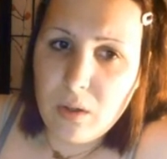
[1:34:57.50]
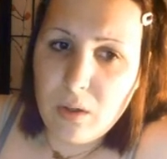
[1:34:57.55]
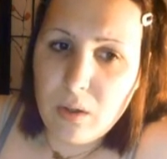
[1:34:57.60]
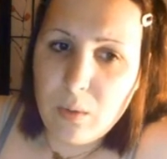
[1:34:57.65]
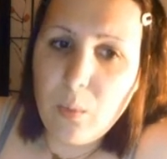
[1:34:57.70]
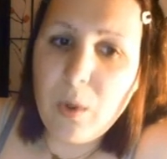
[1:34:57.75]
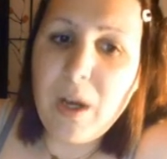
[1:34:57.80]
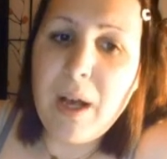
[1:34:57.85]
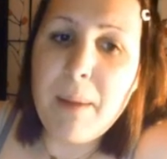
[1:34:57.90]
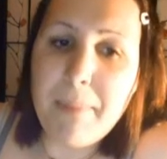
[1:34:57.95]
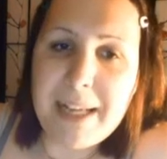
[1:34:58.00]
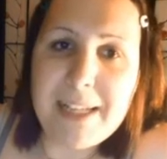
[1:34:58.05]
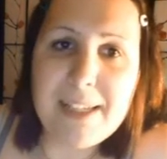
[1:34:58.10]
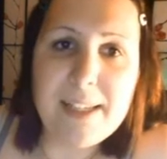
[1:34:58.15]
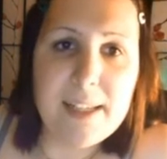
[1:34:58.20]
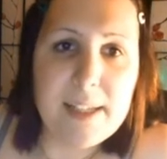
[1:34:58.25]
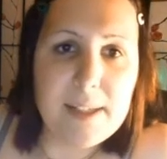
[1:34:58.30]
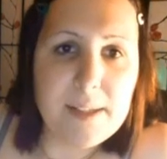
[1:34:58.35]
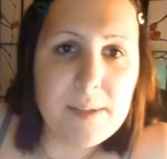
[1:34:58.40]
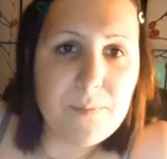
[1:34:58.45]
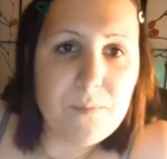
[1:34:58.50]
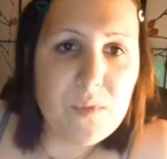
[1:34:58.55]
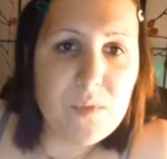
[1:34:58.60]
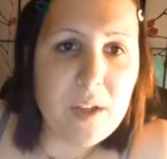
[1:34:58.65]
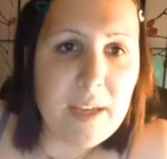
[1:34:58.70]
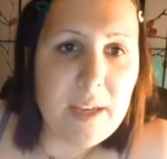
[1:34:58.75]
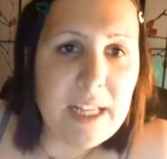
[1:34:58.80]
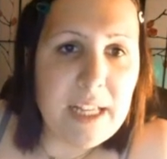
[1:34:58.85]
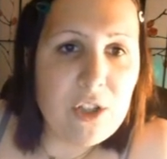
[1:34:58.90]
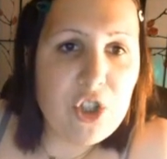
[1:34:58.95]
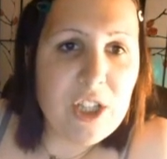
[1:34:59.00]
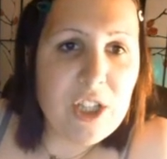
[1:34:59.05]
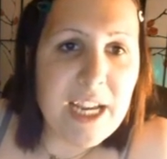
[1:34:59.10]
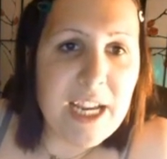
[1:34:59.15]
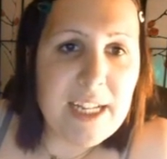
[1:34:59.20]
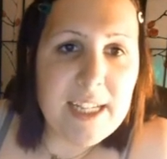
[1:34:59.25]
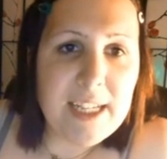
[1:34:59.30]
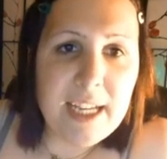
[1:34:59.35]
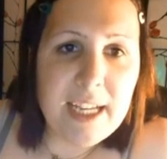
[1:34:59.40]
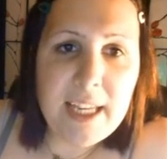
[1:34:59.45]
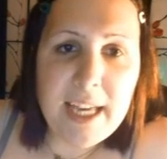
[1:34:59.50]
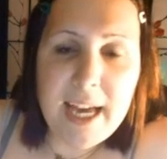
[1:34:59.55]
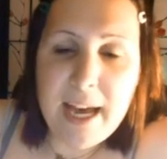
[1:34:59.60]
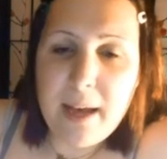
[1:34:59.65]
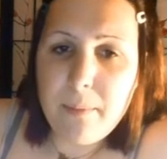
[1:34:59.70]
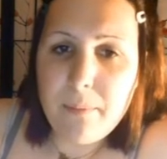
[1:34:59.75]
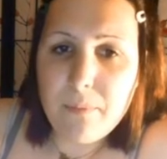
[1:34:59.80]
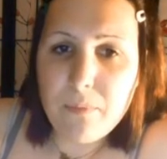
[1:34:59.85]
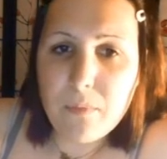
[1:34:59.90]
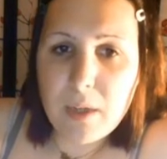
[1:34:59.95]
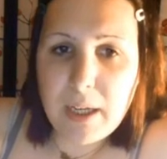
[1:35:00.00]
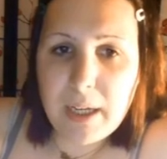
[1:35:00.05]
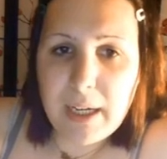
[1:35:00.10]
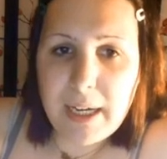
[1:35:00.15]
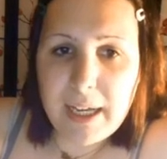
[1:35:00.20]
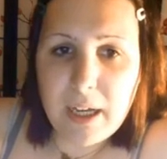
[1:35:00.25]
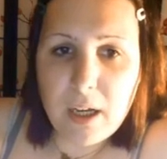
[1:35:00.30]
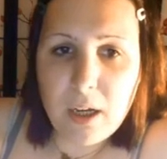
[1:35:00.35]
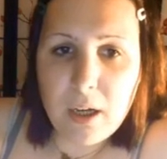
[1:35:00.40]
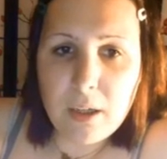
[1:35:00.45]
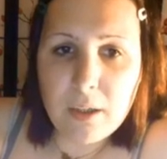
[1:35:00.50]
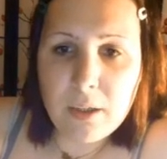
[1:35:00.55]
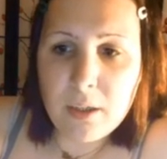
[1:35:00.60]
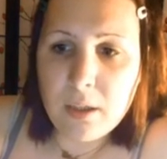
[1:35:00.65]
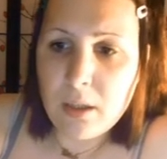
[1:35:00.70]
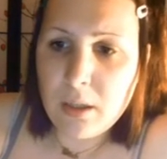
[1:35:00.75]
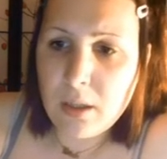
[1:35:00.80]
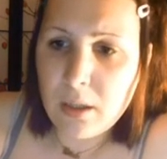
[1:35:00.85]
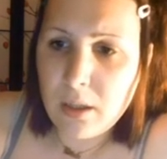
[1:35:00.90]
We'll come back to this. So in shading, yeah, click on